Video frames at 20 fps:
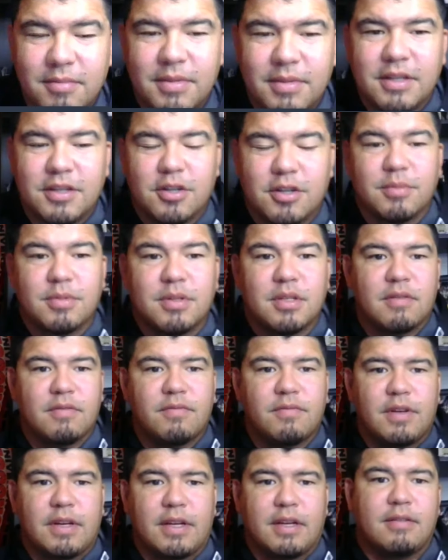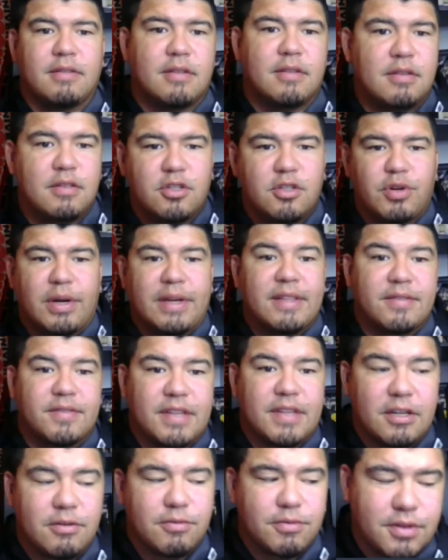in terms of, like, strength of
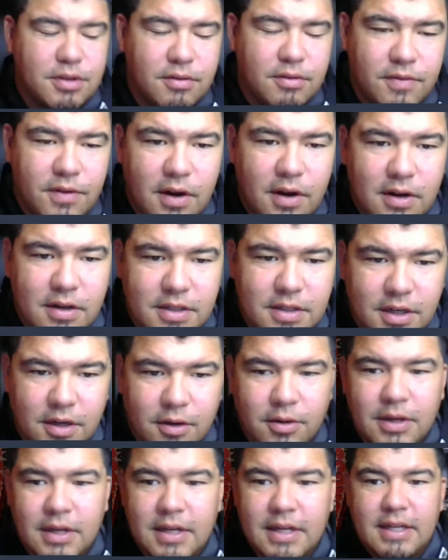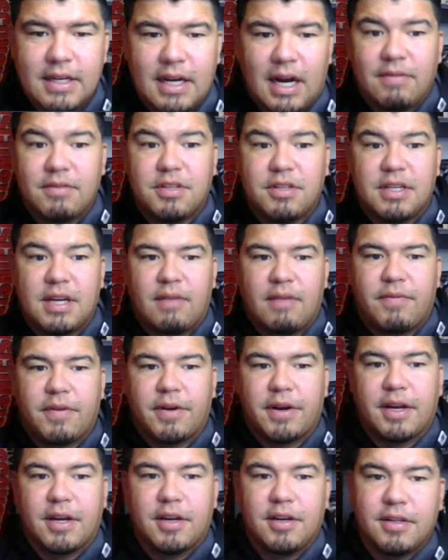schedule so far. So obviously not
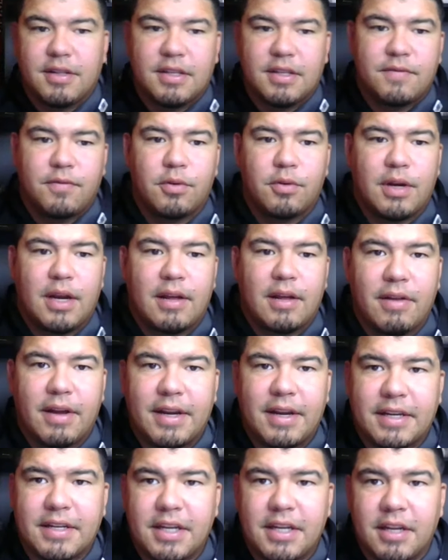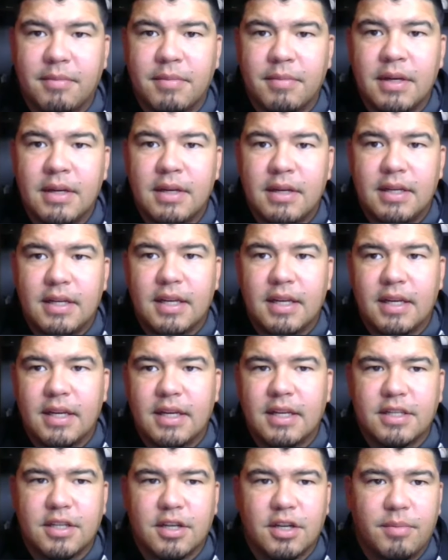very good. And this Florida Atlantic team
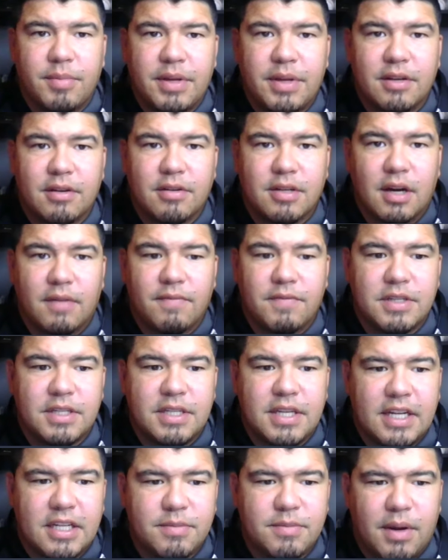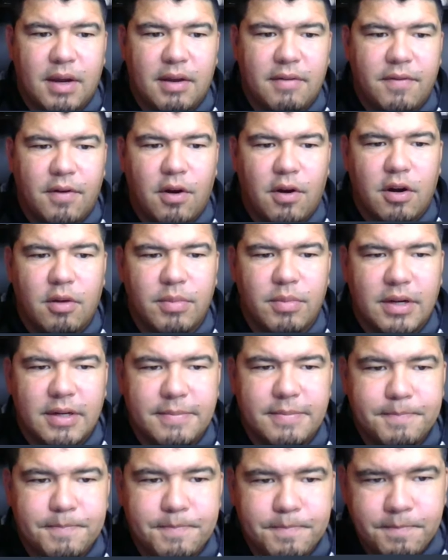is going to be their toughest test by far, but